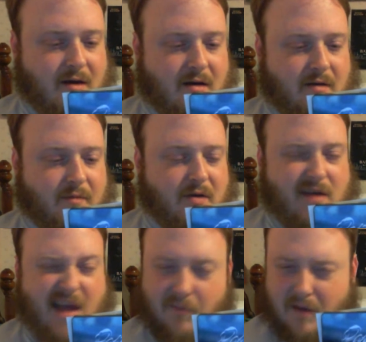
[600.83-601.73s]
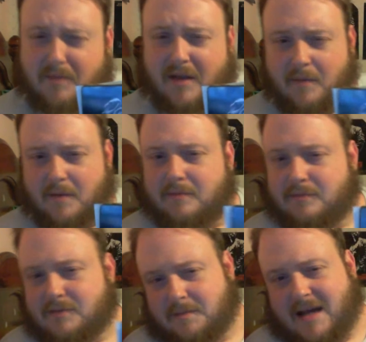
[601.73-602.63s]
you can't really blame him.
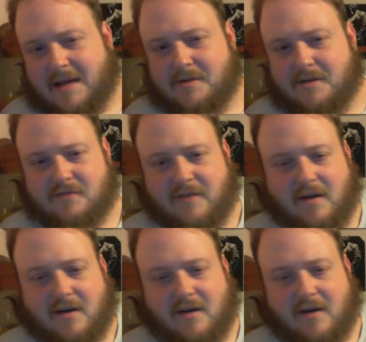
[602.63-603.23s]
Sometimes it's very